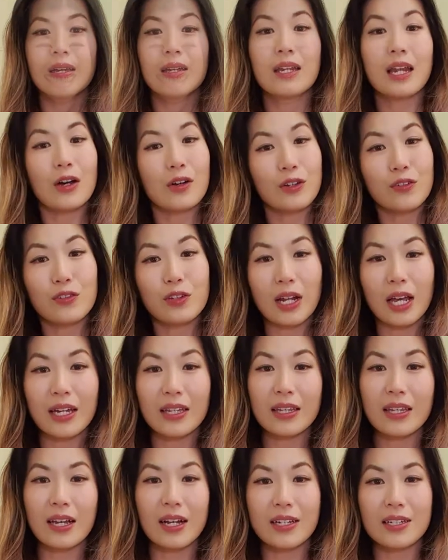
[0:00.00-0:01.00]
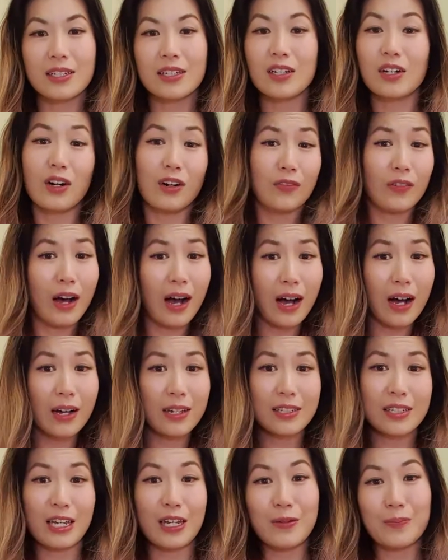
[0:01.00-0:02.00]
Now, if you like the idea of
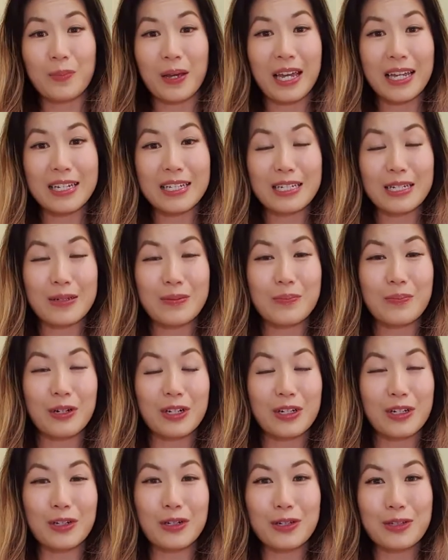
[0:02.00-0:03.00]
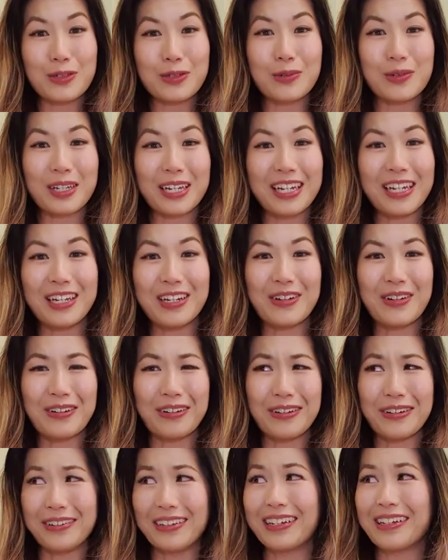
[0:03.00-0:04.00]
art and painting, but you're not so keen
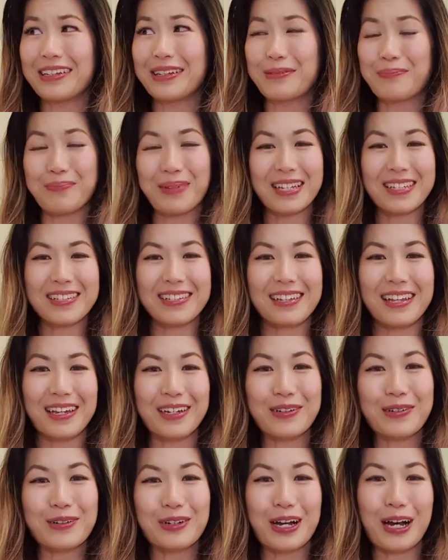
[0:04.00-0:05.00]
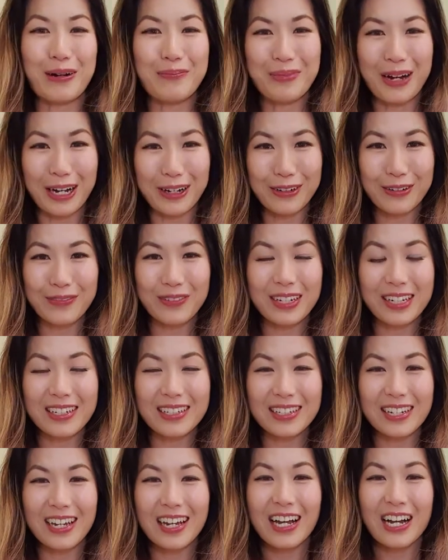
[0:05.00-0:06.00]
on the mess that could come out of
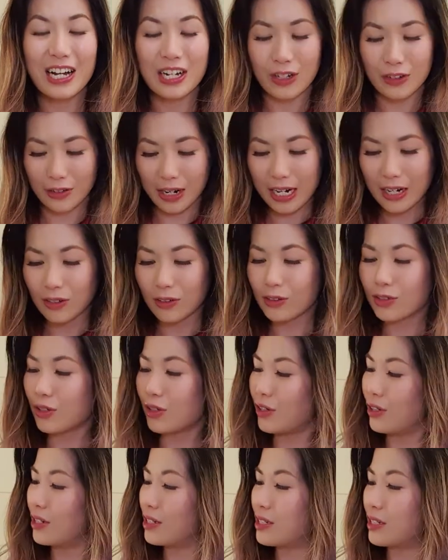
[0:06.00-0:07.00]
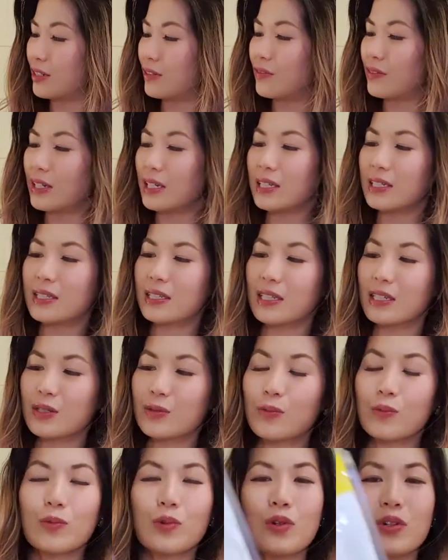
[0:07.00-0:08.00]
it, a great alternative is
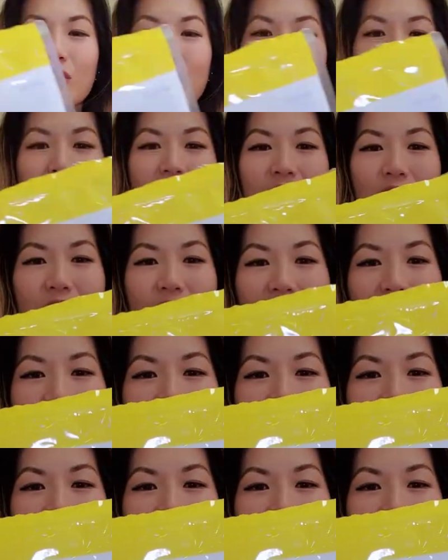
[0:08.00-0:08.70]
this Water Magic